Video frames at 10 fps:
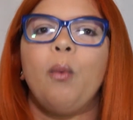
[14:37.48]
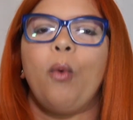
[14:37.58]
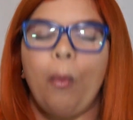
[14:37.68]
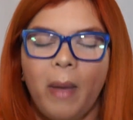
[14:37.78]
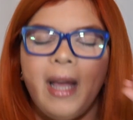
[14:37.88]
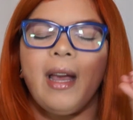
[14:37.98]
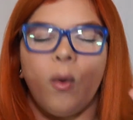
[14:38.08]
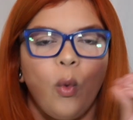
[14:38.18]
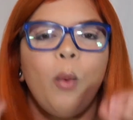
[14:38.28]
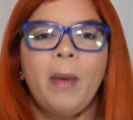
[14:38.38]
We'll make
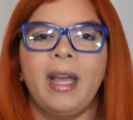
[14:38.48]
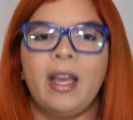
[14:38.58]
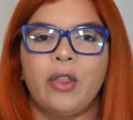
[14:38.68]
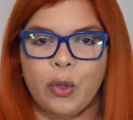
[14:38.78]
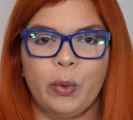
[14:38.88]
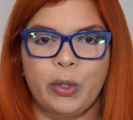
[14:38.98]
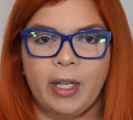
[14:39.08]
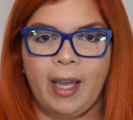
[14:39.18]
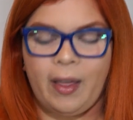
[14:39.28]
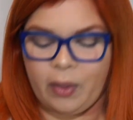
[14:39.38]
it through
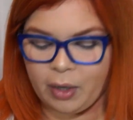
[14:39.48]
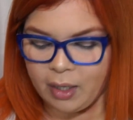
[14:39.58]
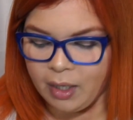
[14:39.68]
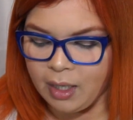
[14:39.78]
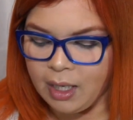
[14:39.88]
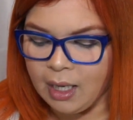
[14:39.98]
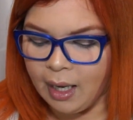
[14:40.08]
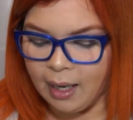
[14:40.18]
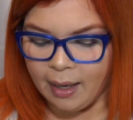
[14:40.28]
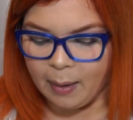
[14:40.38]
together.
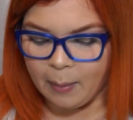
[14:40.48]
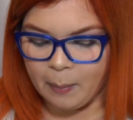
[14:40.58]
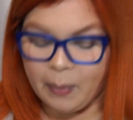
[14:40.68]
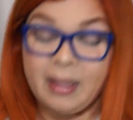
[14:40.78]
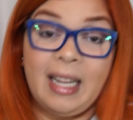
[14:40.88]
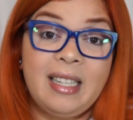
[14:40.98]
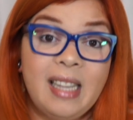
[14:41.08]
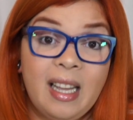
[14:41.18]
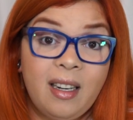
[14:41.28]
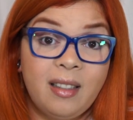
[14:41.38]
But that's
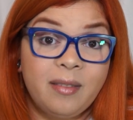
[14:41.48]
it.